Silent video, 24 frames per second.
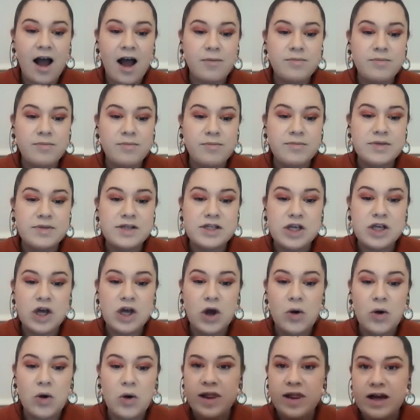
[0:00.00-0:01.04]
So
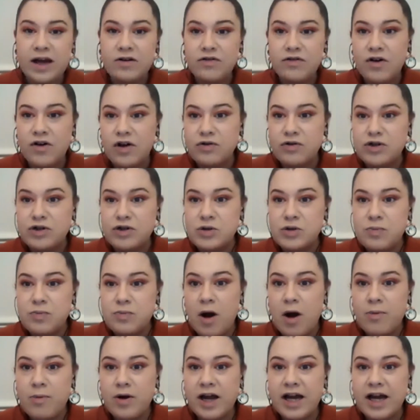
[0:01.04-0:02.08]
without further ado,
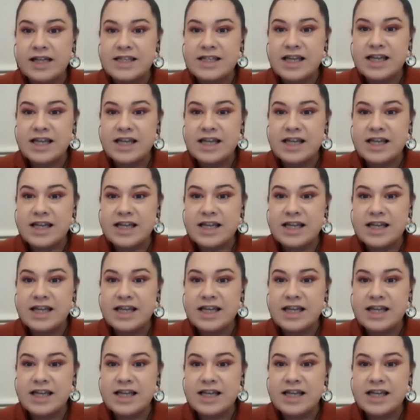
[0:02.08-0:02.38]
Barbara, it's